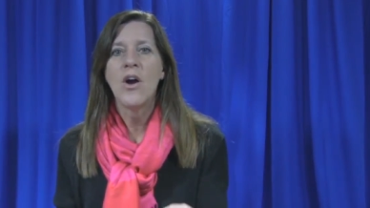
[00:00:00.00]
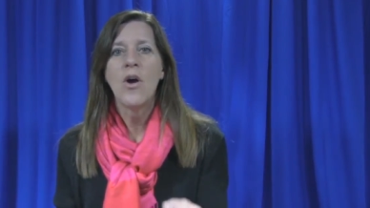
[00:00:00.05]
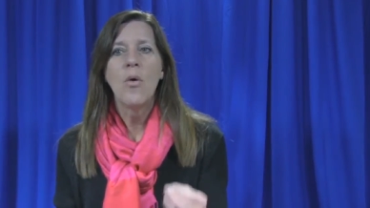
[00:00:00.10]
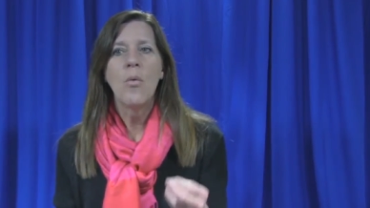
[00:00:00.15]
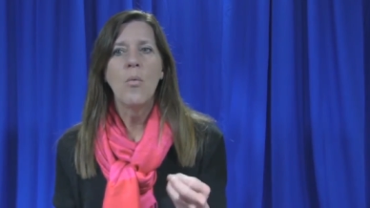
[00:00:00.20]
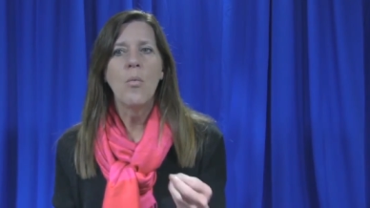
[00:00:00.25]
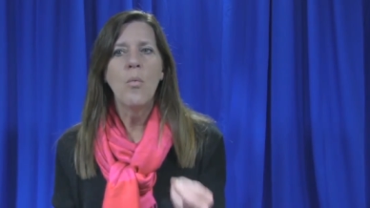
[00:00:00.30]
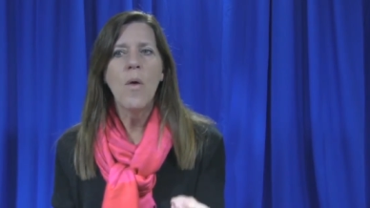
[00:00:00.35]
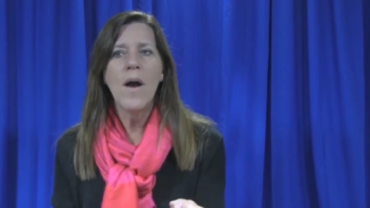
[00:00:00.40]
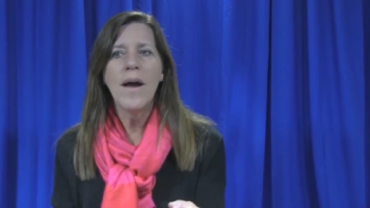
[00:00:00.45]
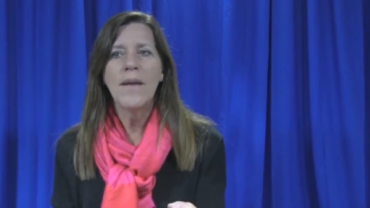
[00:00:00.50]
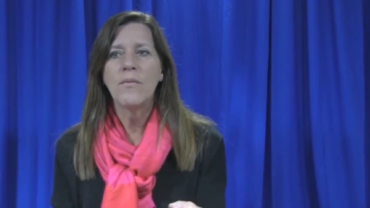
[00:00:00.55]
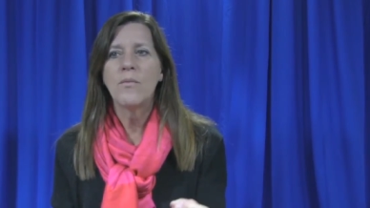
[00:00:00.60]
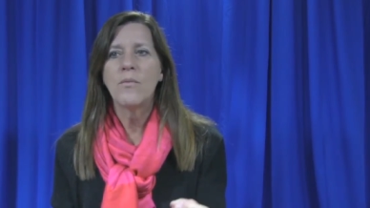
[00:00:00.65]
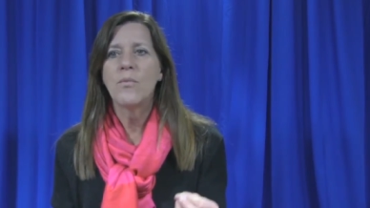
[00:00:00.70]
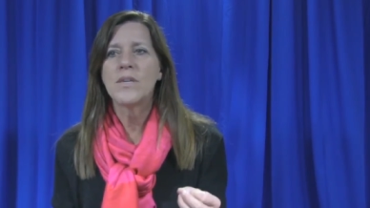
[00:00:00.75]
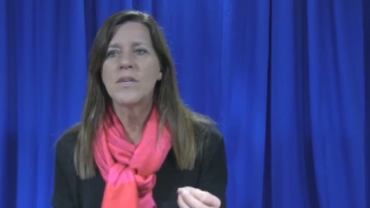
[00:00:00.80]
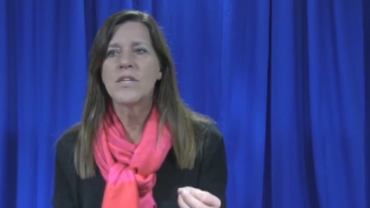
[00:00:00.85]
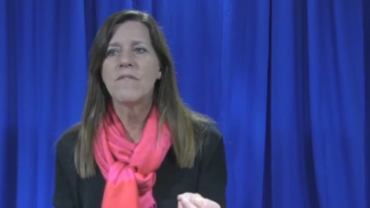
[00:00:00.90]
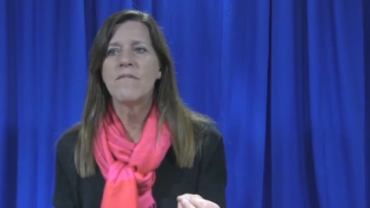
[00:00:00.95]

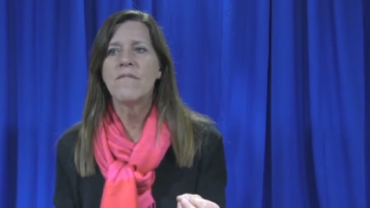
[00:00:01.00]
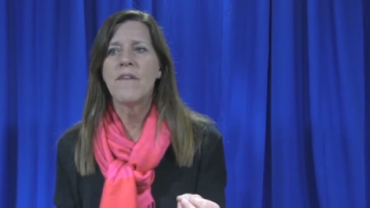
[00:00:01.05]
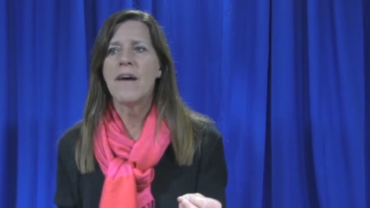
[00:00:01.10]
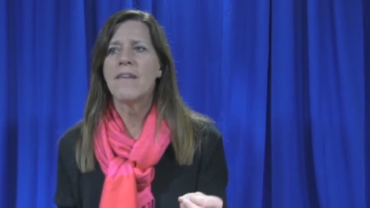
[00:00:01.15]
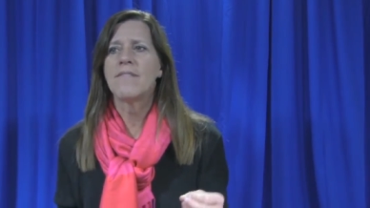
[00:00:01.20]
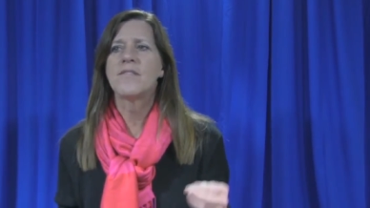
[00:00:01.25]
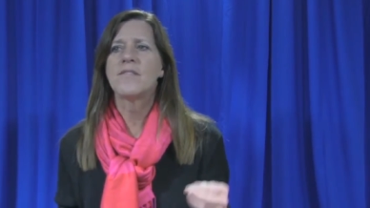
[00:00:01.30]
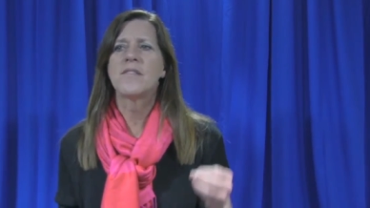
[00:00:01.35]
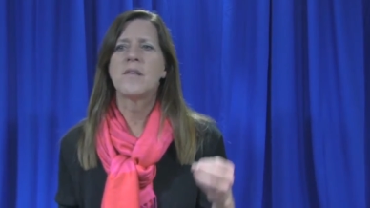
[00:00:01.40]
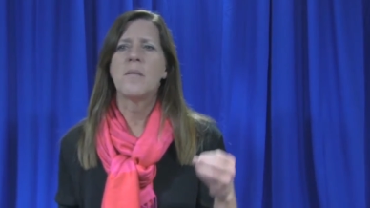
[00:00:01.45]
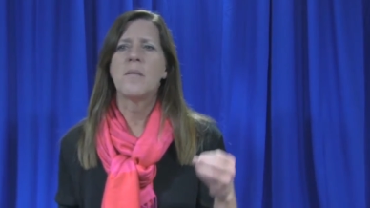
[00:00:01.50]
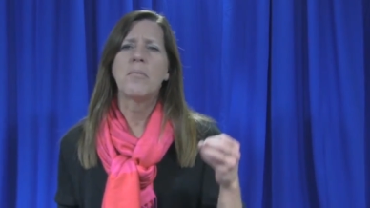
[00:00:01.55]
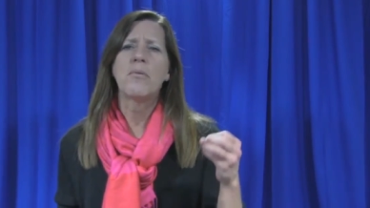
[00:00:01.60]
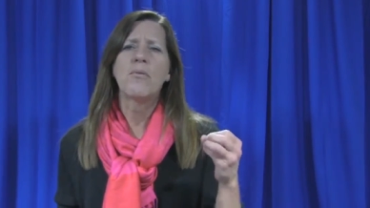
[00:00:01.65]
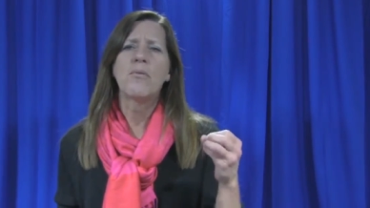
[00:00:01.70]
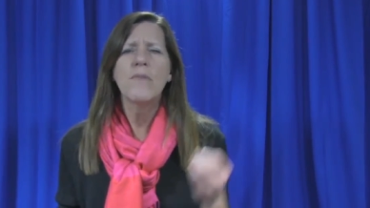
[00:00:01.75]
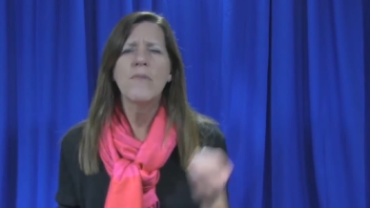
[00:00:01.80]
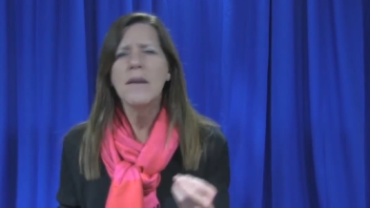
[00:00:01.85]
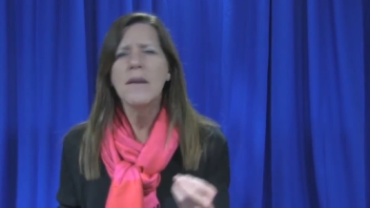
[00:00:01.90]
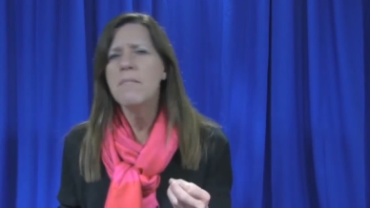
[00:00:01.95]
One which involves the
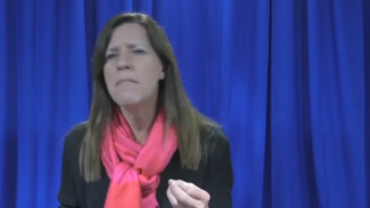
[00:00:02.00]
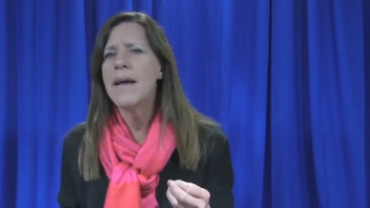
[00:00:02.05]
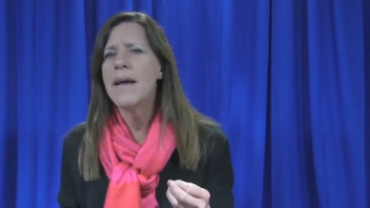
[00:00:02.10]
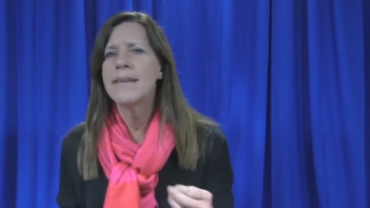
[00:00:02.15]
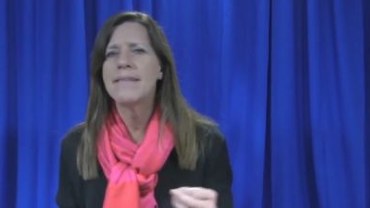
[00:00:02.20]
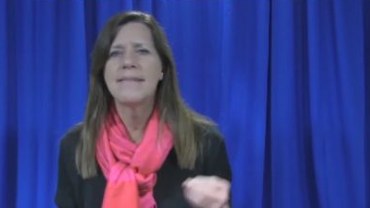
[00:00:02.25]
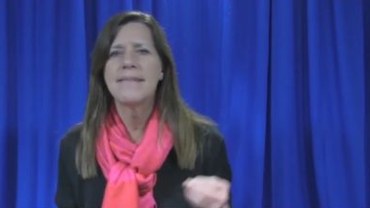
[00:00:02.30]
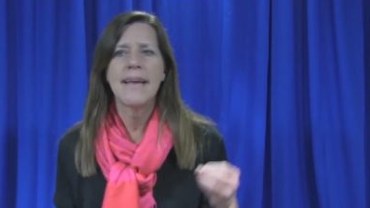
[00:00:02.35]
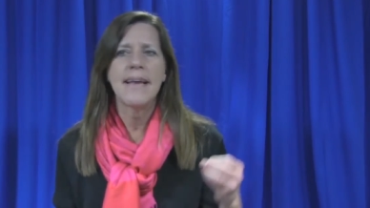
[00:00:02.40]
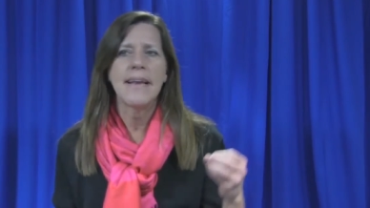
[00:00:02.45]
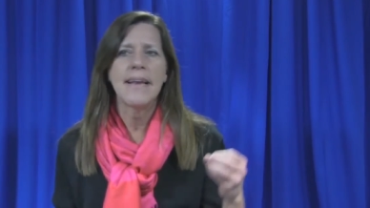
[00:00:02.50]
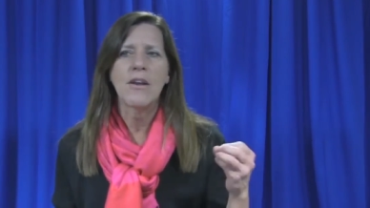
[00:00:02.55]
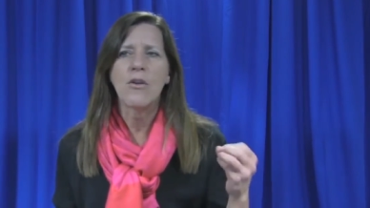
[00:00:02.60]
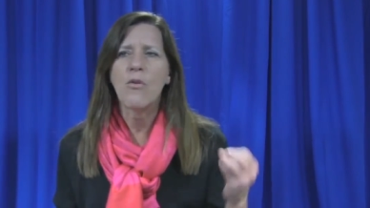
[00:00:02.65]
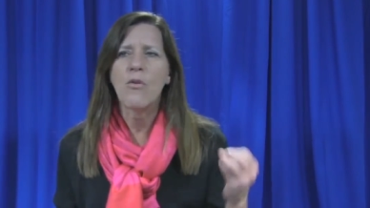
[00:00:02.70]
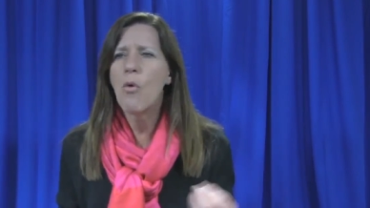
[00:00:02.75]
premeditated,